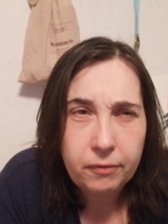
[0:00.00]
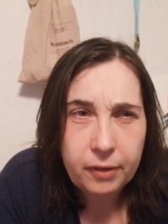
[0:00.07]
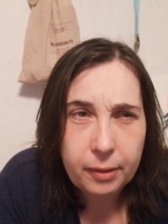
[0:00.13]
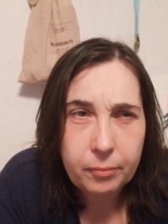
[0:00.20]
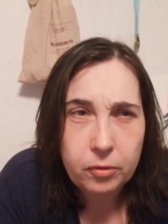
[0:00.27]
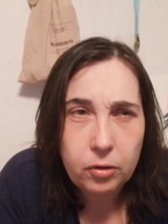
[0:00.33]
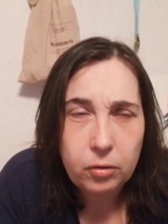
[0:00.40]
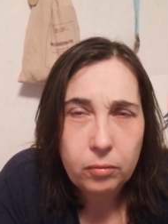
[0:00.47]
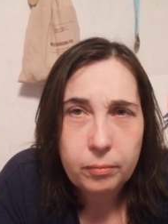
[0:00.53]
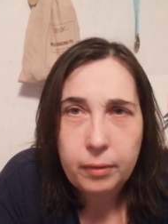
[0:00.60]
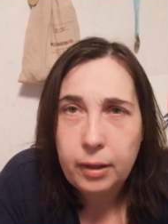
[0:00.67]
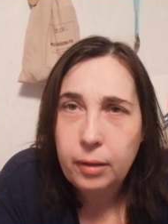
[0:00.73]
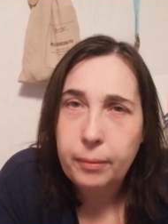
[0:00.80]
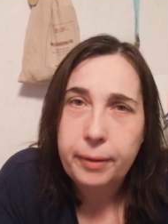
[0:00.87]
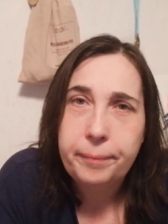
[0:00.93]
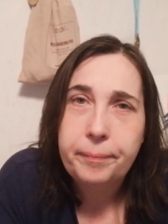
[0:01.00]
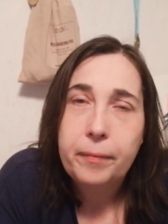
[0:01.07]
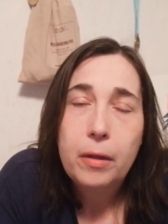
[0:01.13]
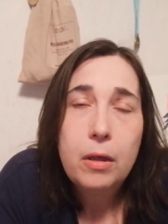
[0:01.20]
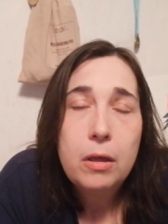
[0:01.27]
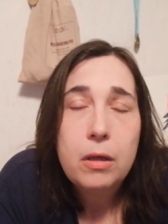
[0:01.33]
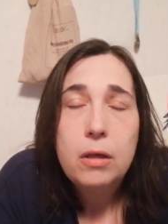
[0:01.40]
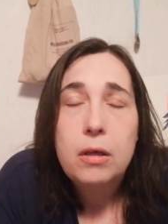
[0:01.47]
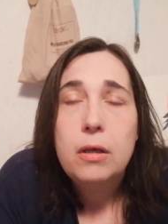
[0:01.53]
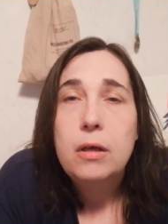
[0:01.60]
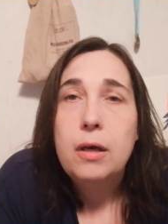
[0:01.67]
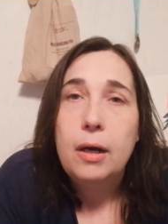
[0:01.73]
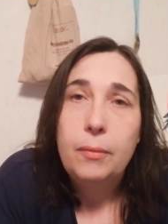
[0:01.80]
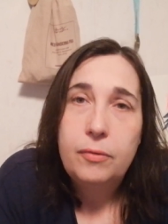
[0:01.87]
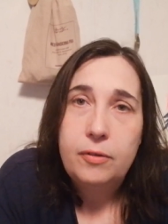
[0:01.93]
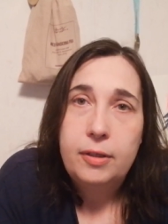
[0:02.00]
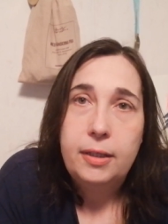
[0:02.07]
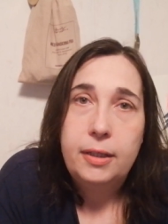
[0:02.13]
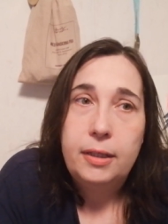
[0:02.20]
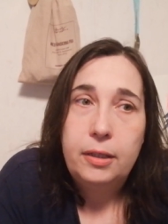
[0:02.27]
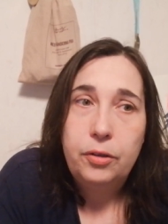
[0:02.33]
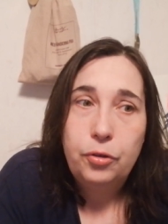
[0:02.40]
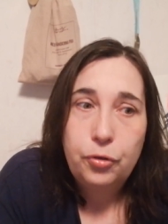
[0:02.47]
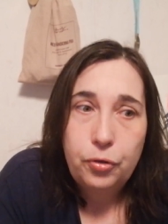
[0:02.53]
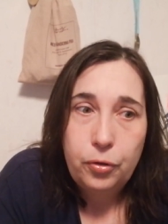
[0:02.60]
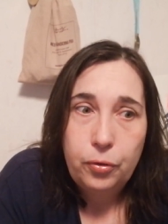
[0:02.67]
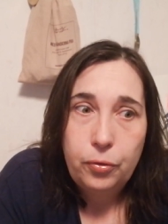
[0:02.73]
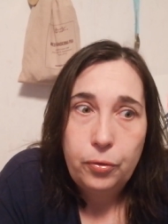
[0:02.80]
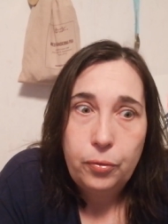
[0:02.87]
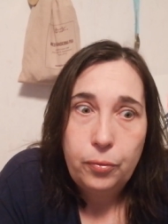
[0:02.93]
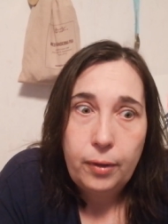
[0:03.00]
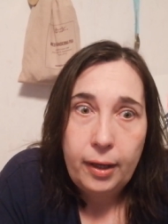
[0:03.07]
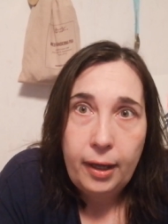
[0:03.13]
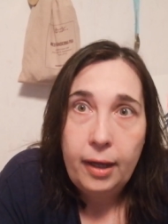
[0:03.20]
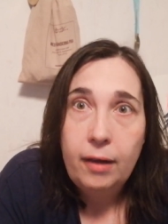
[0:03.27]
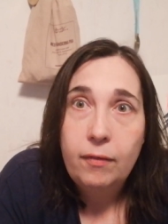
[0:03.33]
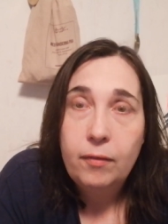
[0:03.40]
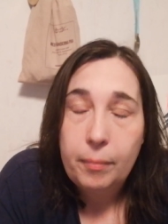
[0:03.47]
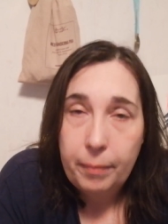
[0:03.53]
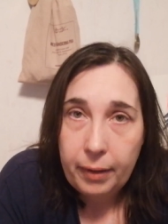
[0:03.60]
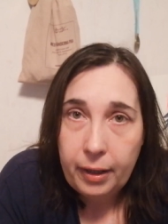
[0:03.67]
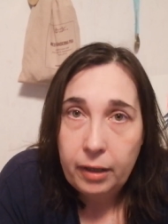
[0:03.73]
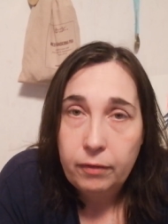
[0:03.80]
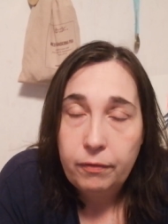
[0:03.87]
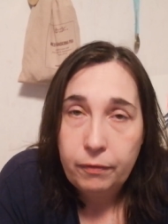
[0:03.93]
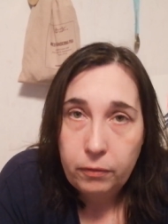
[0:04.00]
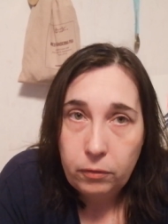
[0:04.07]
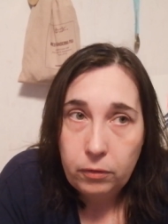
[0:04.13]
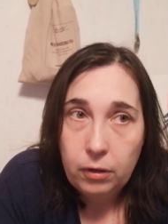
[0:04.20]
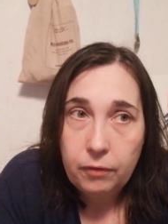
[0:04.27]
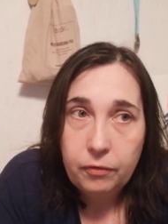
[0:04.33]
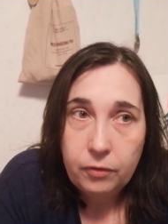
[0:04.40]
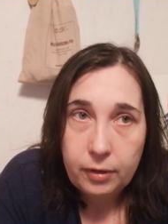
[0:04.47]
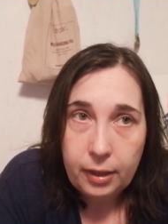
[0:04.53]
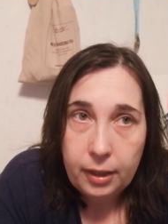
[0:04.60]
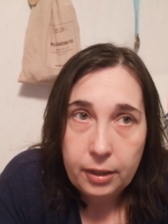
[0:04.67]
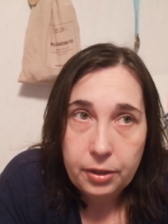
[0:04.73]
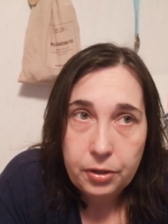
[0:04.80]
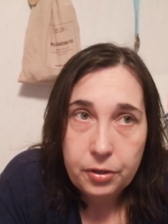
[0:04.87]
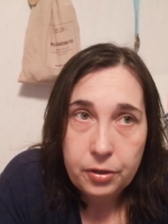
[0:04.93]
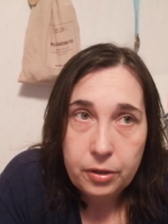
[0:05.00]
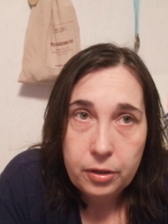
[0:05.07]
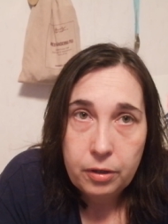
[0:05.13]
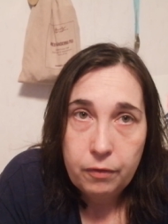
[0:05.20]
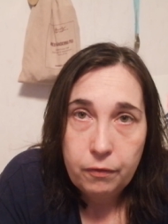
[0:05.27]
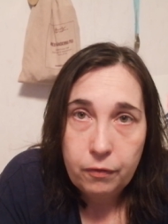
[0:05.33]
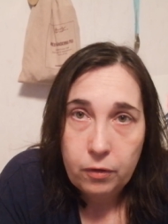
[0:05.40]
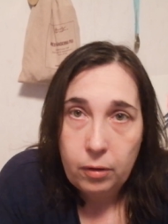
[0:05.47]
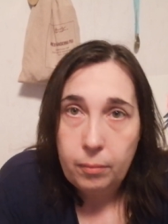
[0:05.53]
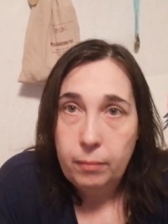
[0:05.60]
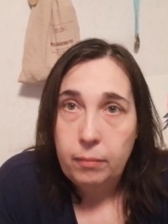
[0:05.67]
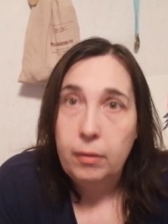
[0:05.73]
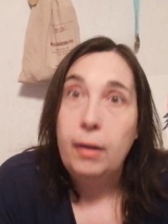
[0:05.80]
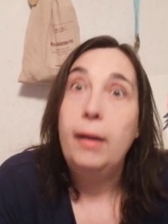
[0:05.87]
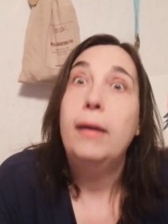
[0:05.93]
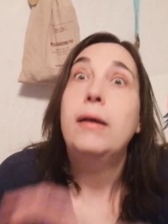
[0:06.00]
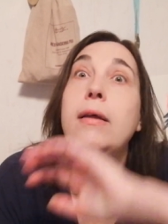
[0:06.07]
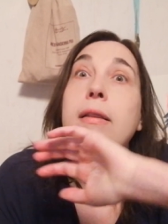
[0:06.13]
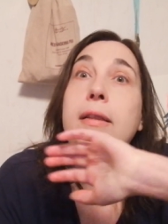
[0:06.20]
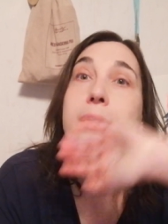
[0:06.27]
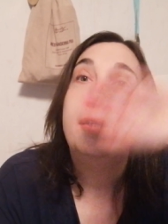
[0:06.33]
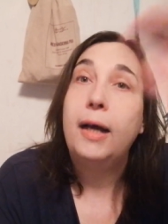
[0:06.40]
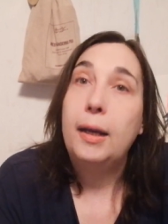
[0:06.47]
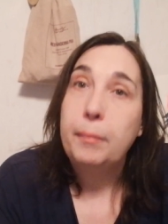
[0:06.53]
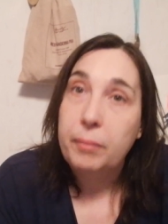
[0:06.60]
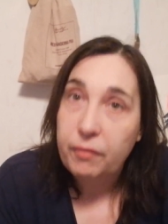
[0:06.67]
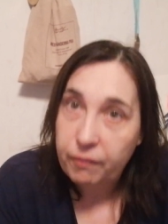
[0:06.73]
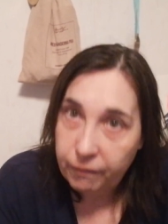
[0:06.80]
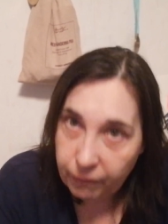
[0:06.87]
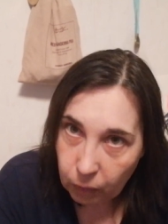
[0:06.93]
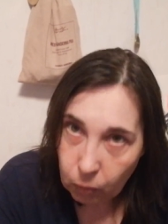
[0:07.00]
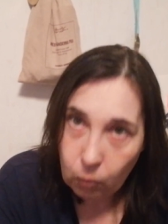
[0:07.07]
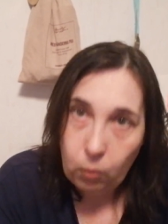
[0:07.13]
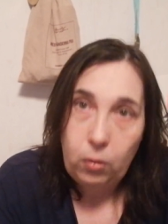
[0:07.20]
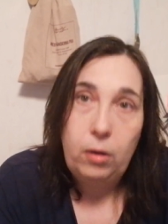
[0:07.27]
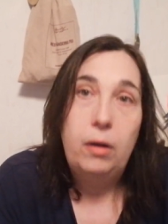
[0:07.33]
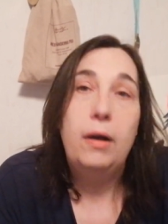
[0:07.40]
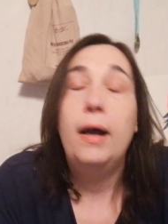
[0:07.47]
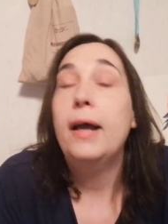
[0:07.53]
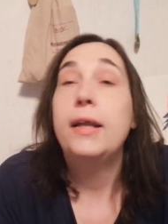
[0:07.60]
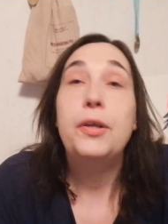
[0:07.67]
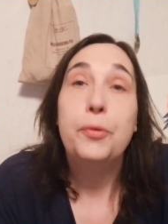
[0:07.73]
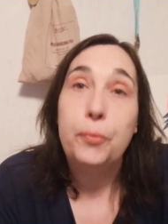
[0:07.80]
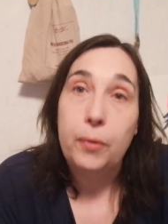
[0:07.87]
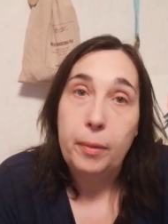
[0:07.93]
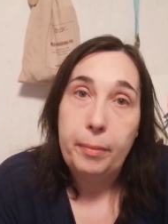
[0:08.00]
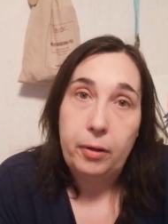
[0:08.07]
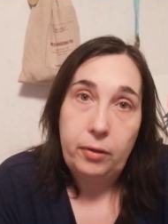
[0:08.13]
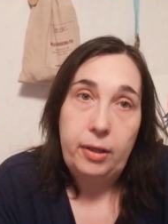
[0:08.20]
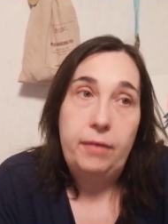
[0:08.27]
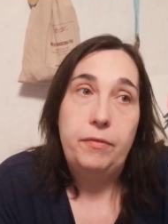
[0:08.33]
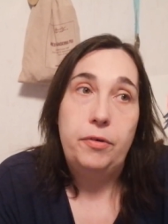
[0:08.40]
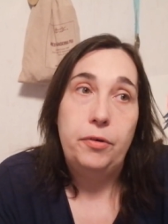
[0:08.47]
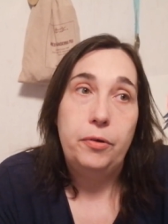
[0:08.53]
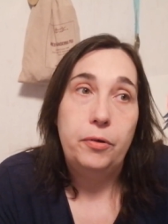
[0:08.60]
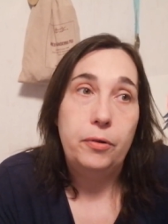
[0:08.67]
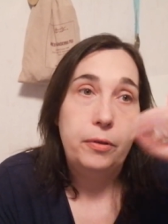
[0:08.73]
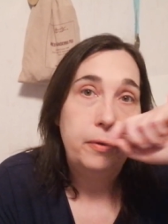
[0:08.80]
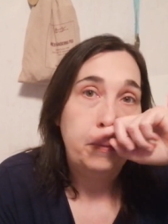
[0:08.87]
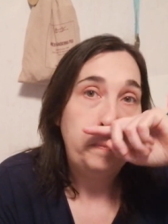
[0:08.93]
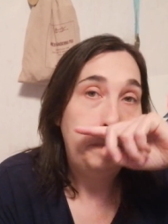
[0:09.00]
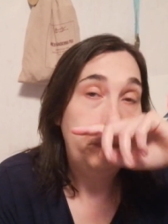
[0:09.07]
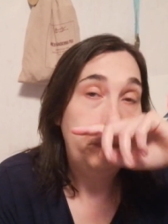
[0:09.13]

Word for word: of times ago. Anyway, I was thinking to show you, I have a bag full of stash from the time before I knew about Heaven and Earth.